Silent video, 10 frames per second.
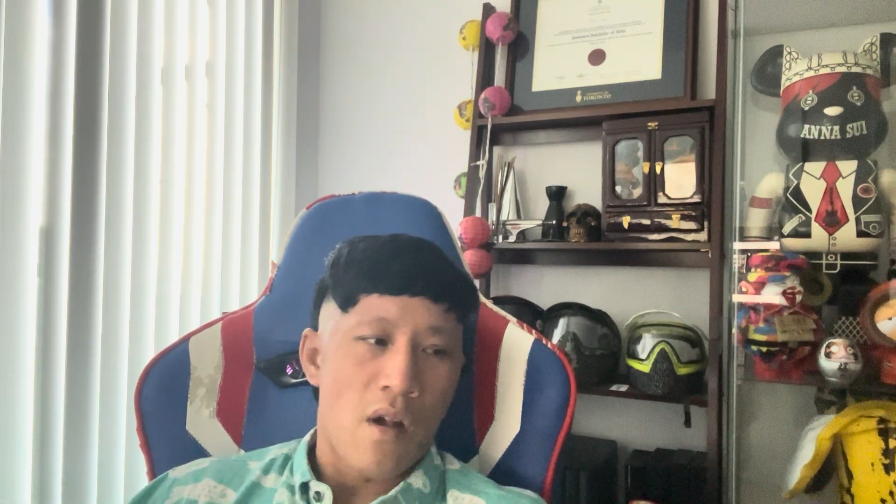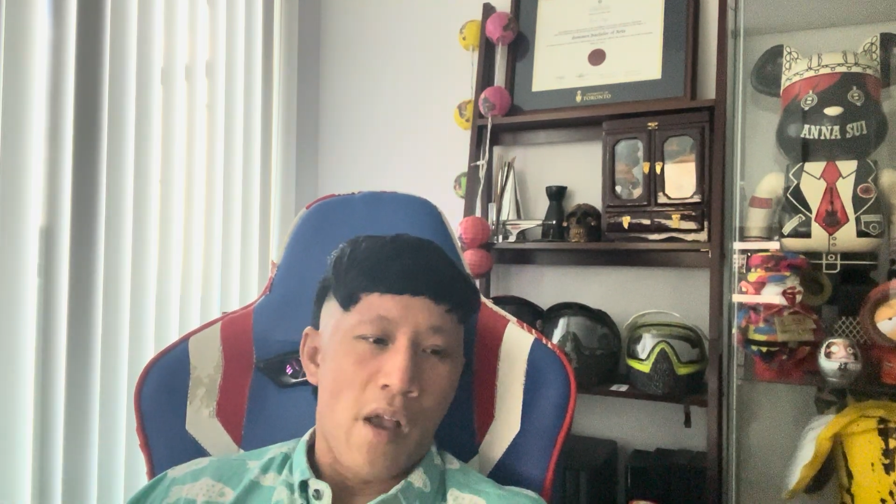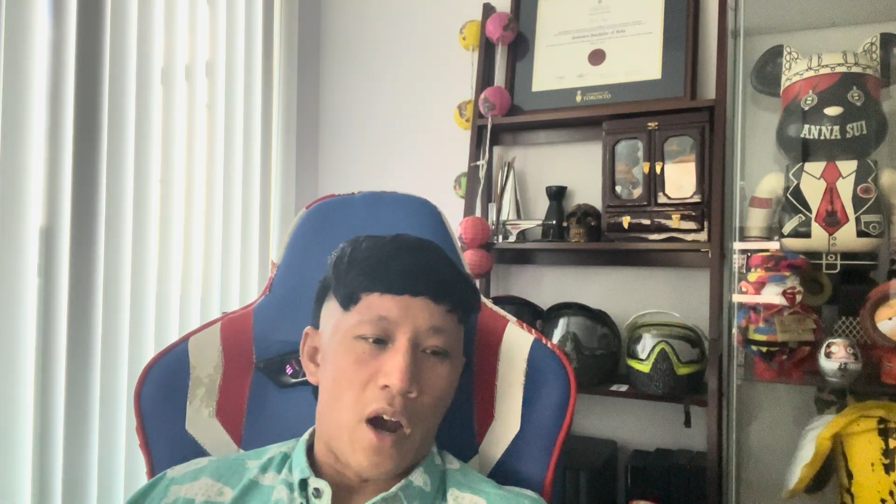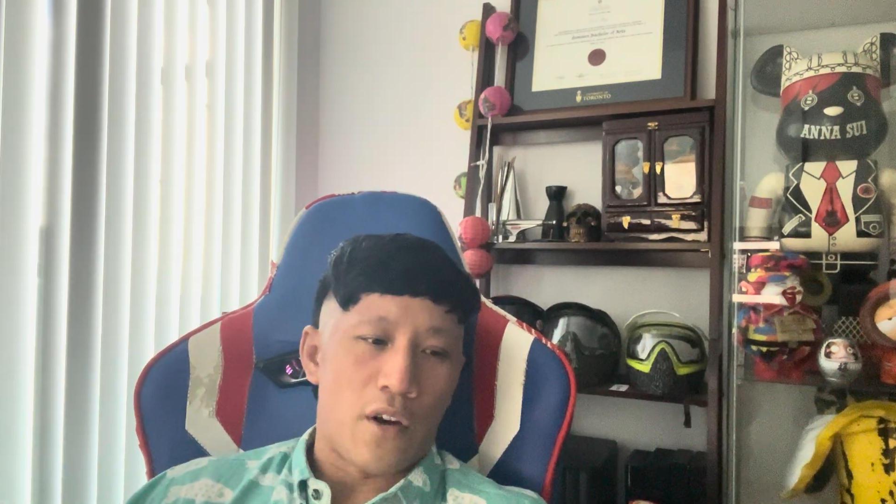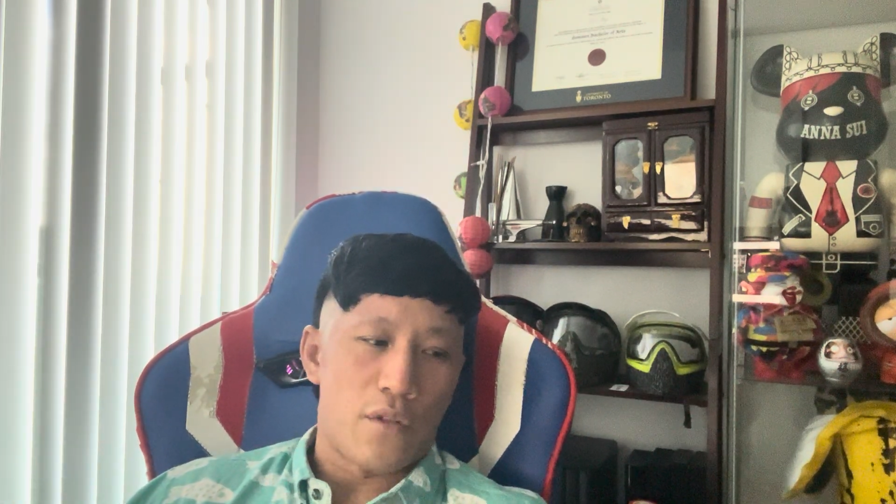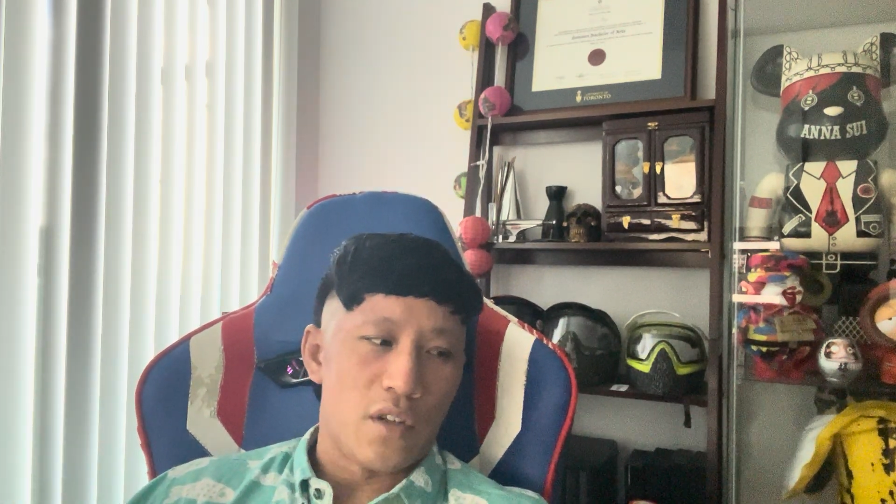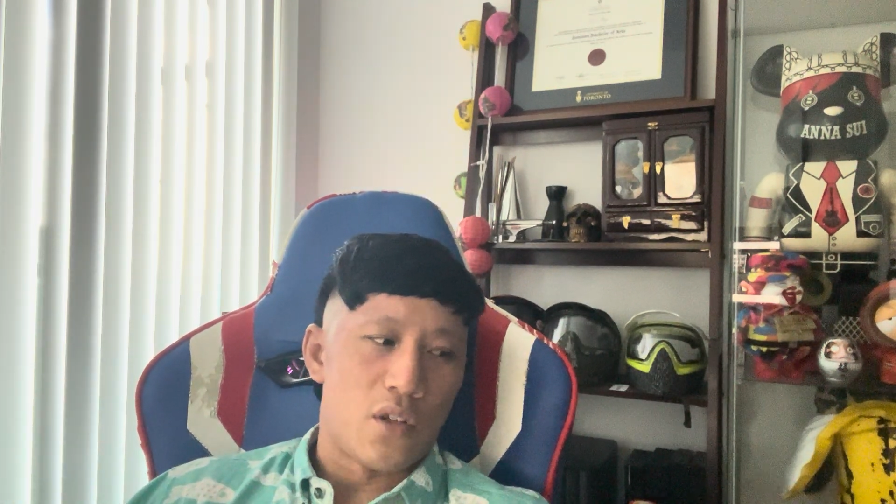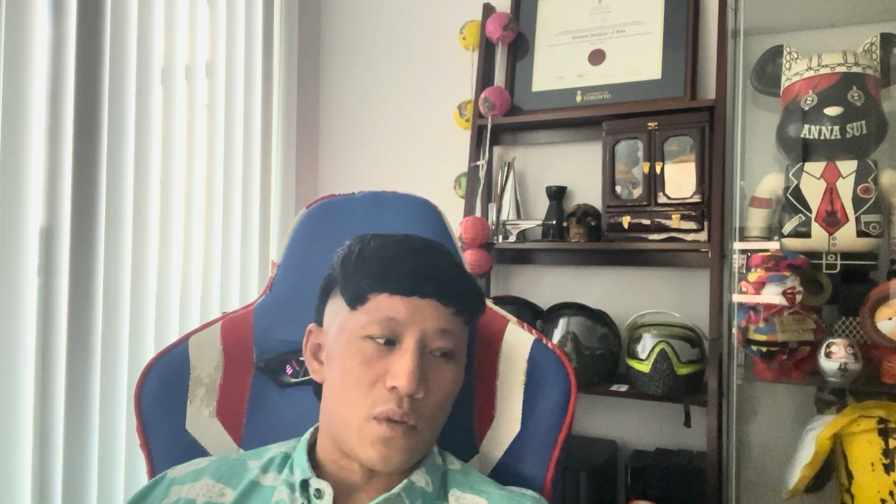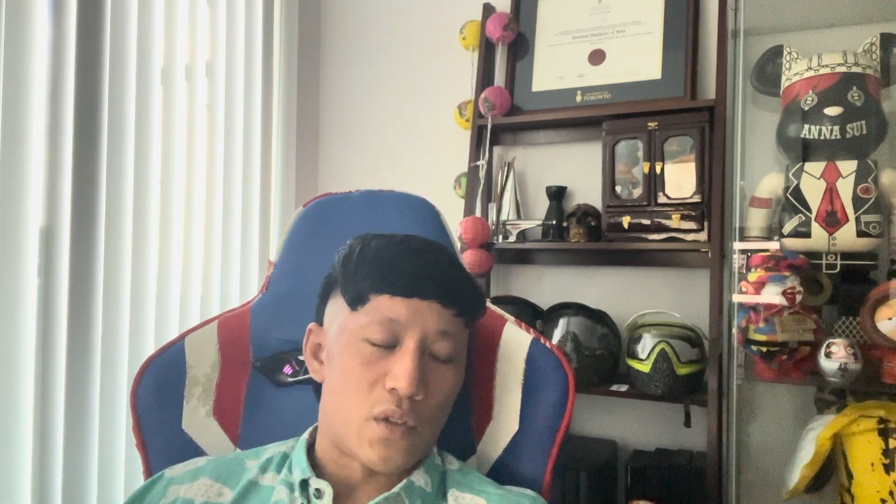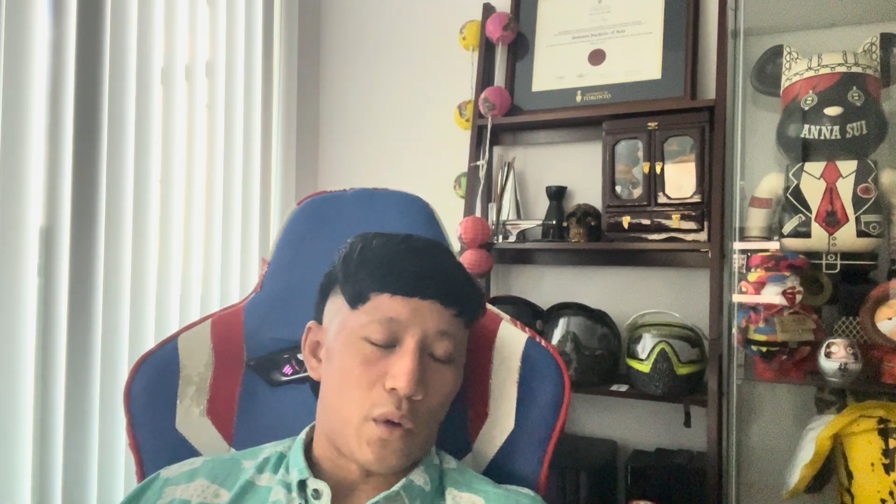Another thing
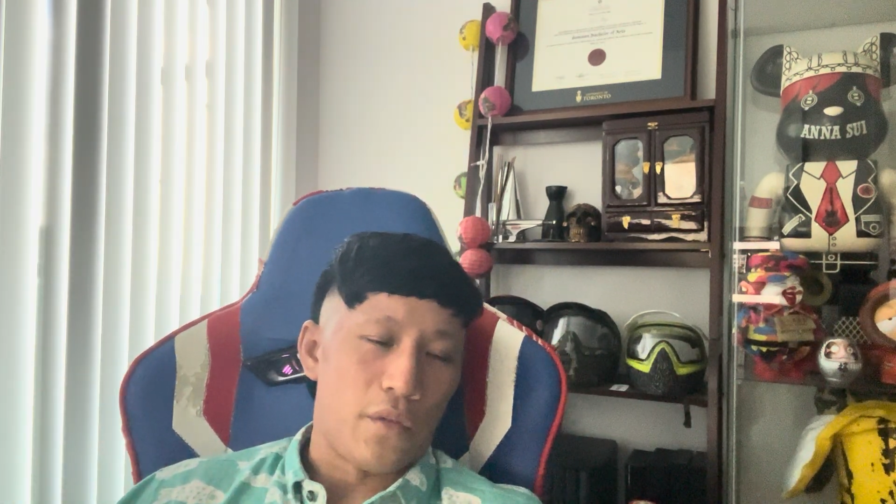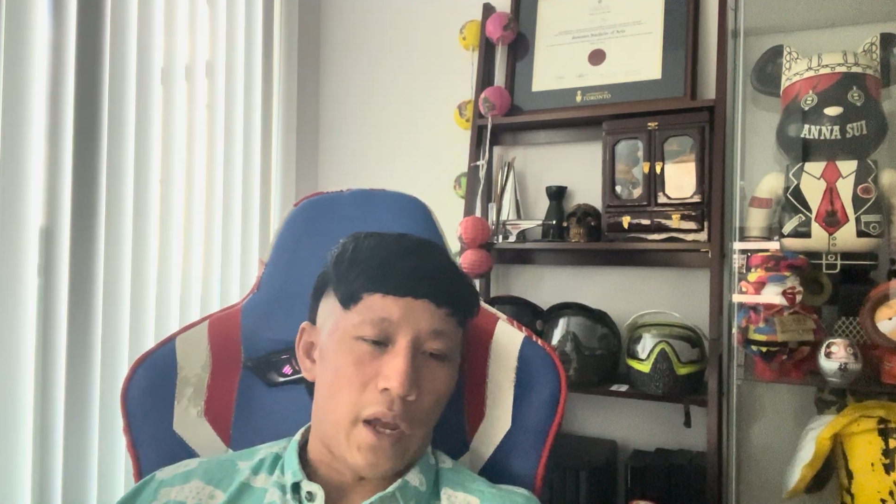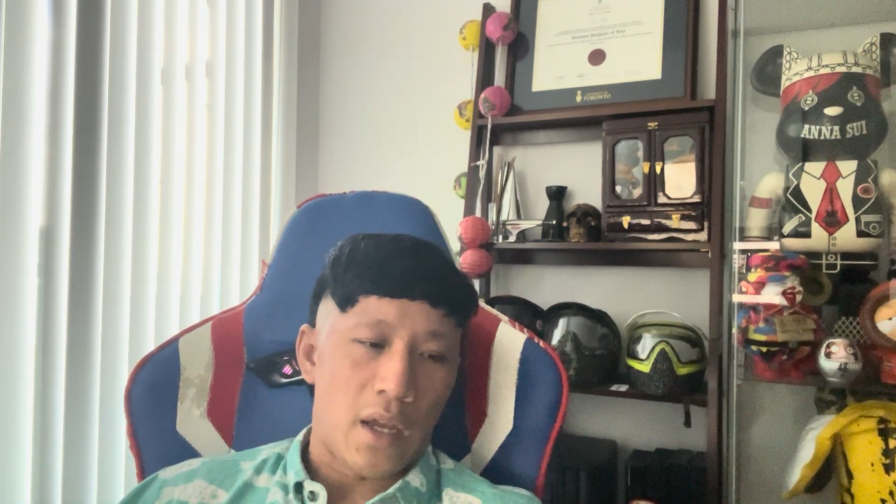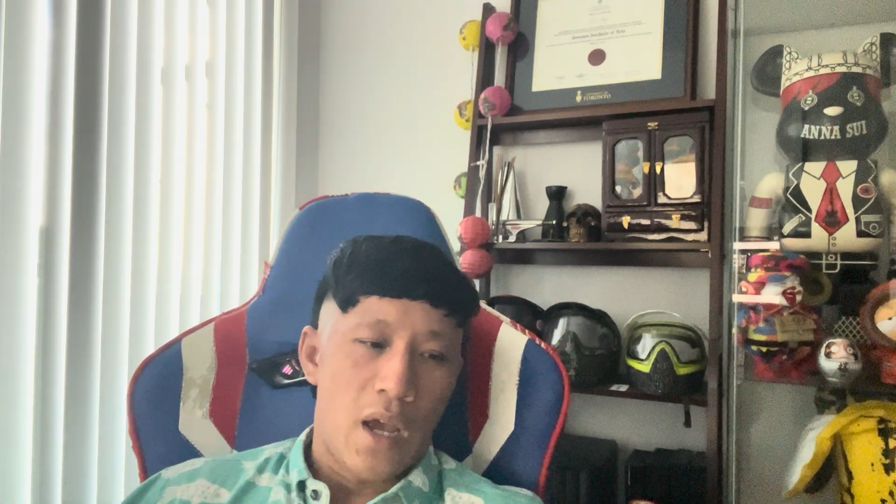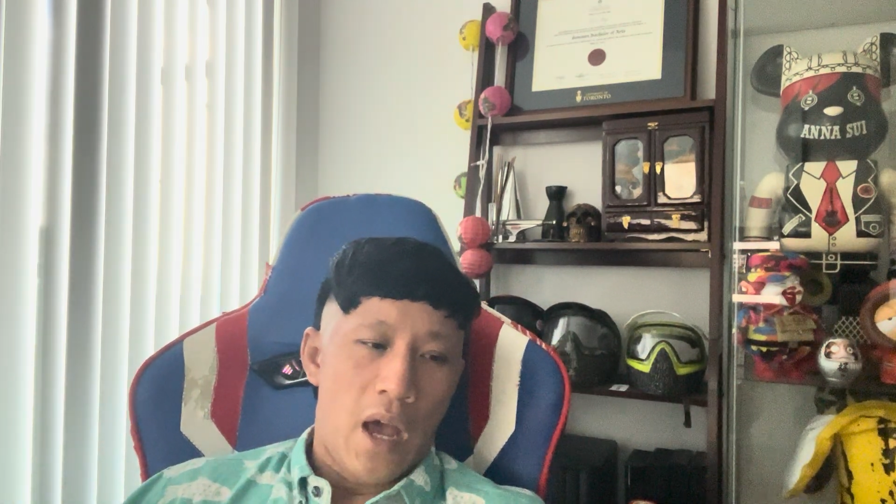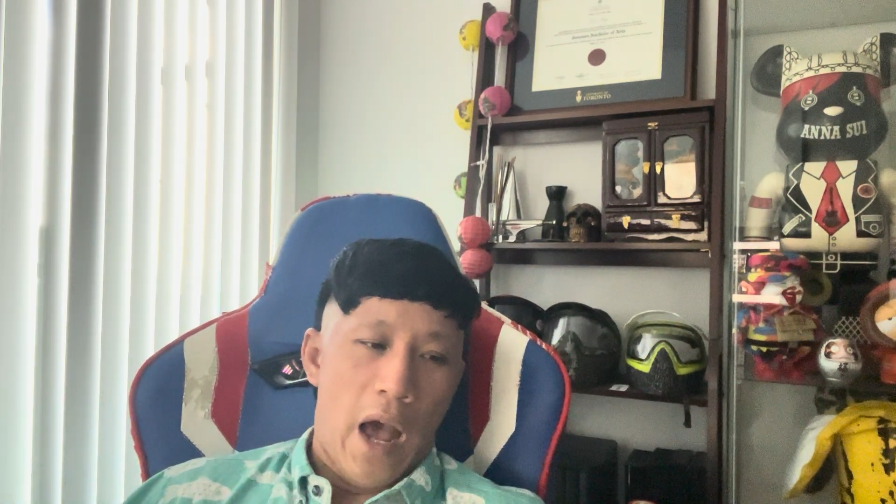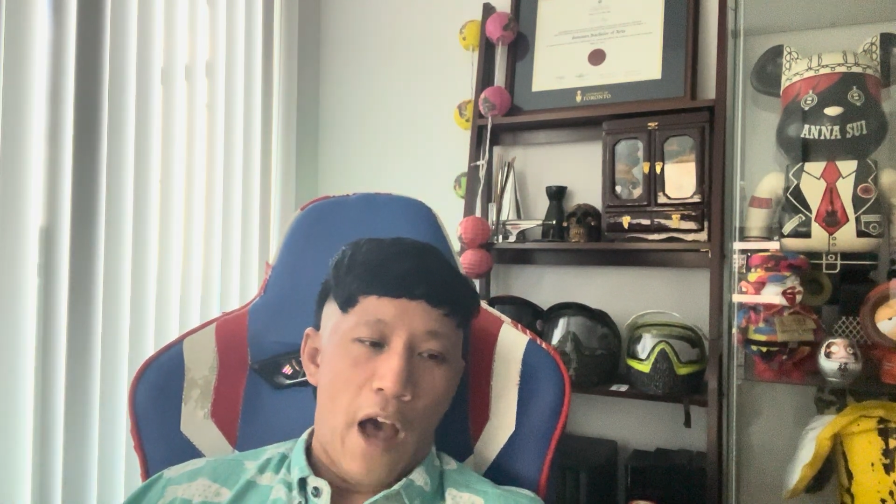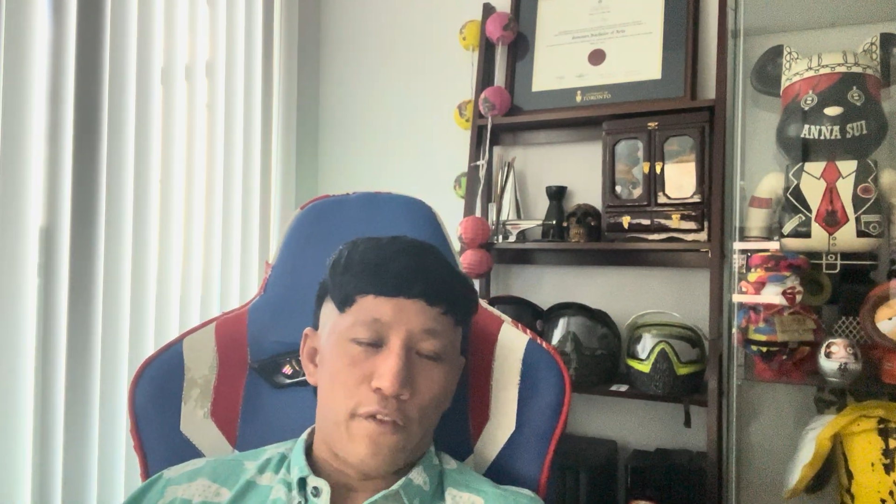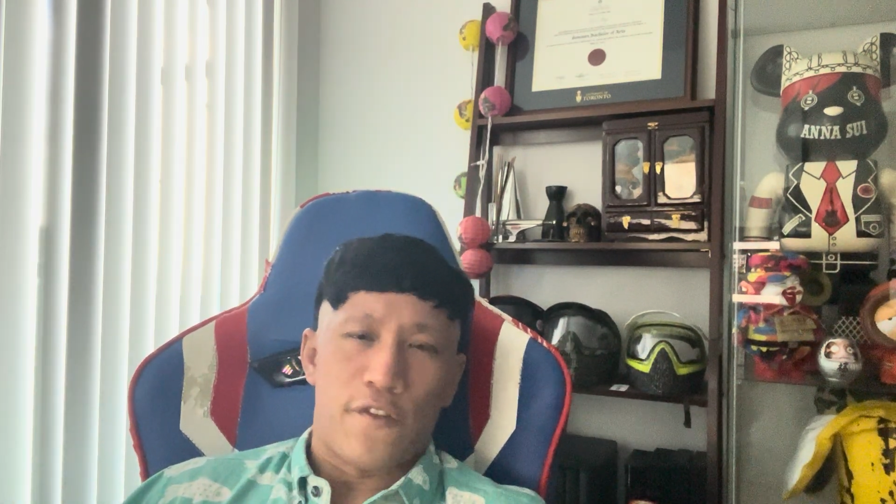too is sort of like have